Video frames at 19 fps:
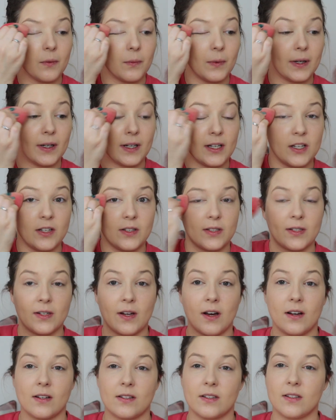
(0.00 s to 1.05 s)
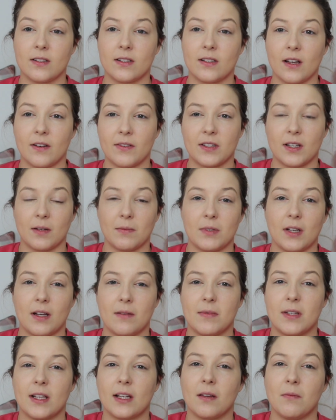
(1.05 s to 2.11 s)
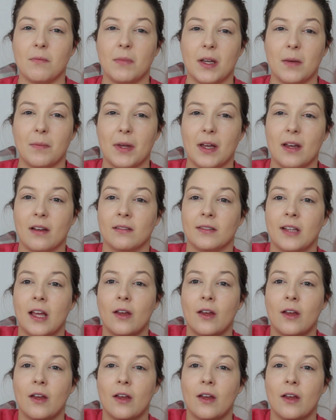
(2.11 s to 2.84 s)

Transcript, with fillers: when I use NARS and stuff, sometimes it can be a bit